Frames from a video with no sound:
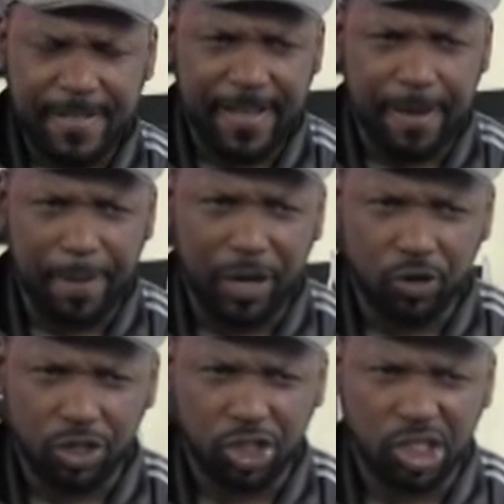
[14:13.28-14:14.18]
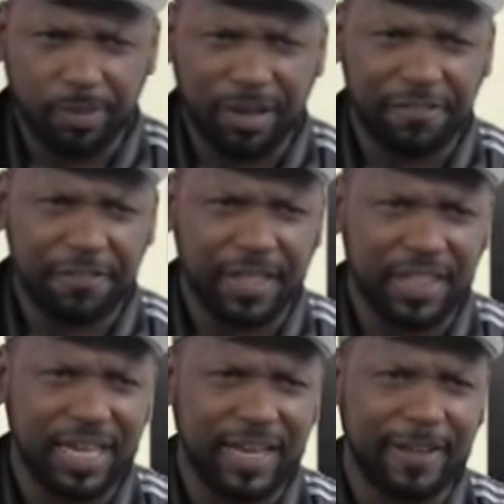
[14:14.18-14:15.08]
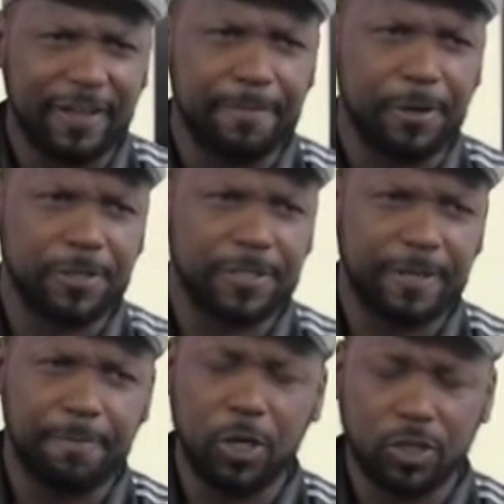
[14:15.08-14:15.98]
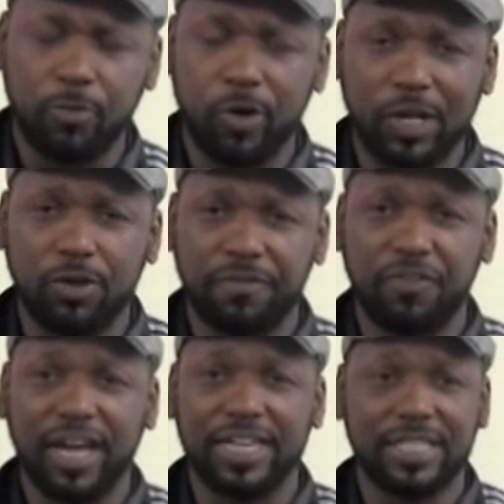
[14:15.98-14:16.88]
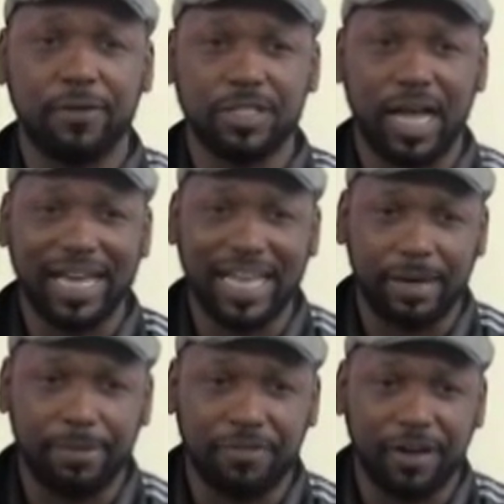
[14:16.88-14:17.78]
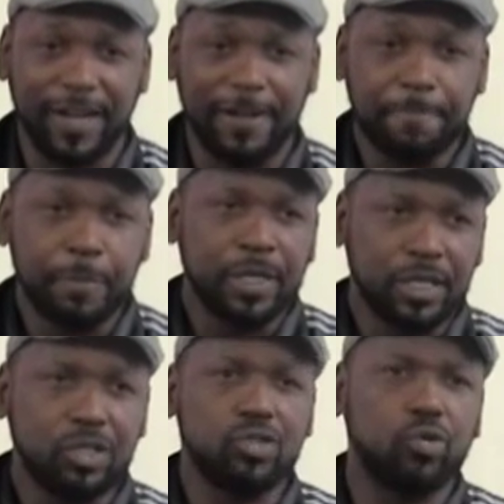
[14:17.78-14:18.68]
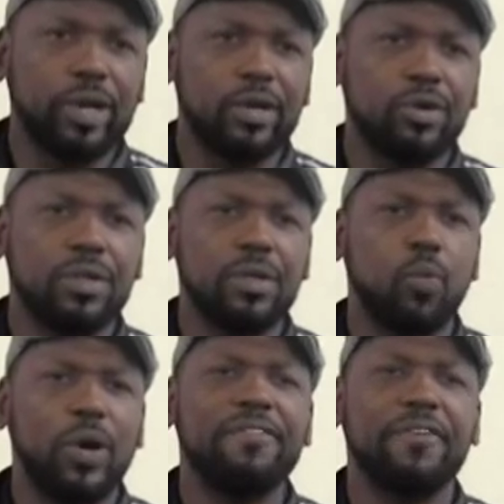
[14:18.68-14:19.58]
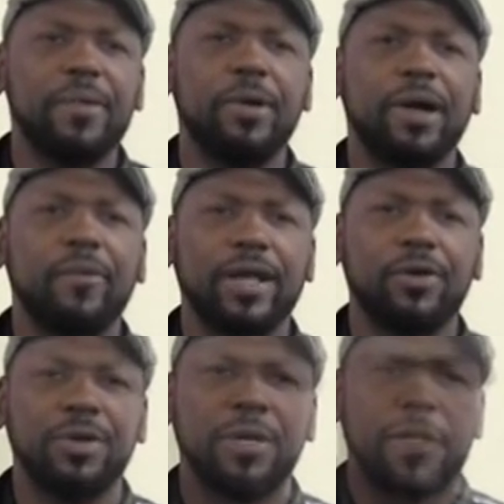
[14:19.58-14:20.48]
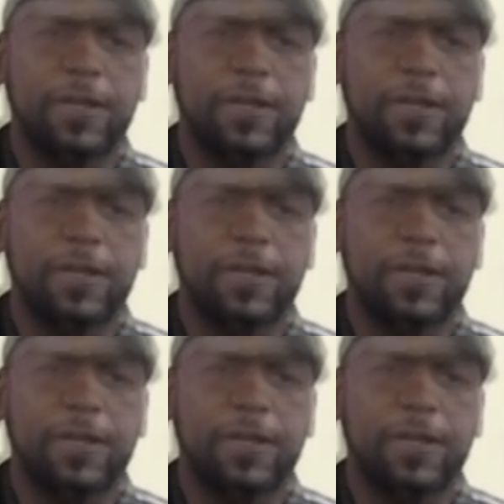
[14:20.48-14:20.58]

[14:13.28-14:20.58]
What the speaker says: Bone Crusher Smith, I think, boxed. He boxed some really good fighters, so he was a high calibre fighter. So it was a really good win for me on my record.